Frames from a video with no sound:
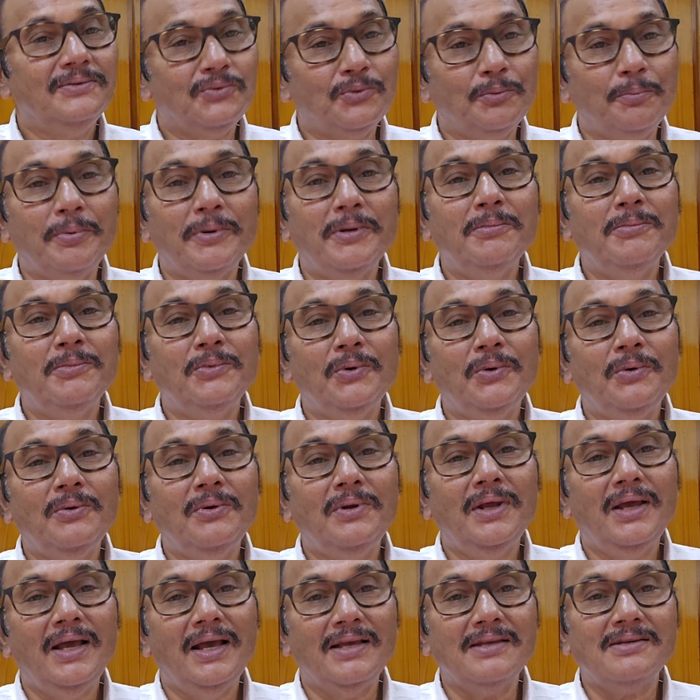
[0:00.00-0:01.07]
Supreme
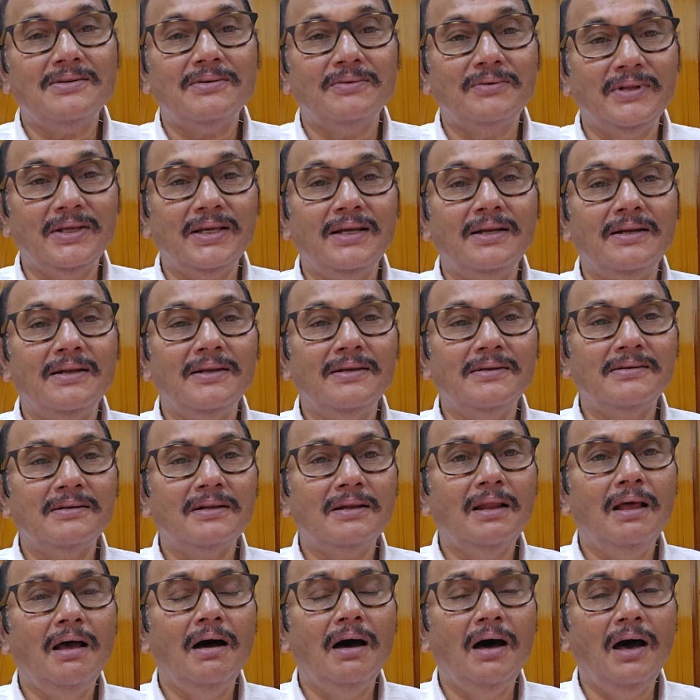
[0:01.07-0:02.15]
Court has to take a
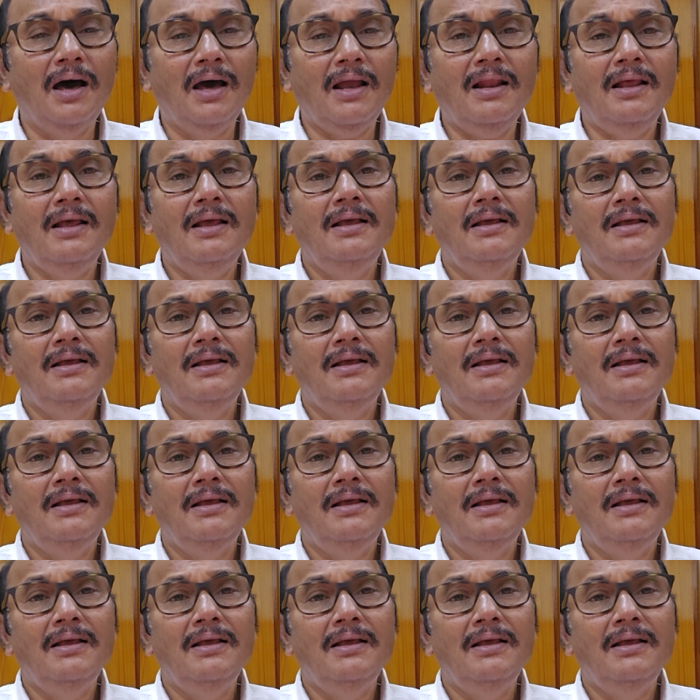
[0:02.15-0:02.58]
decision or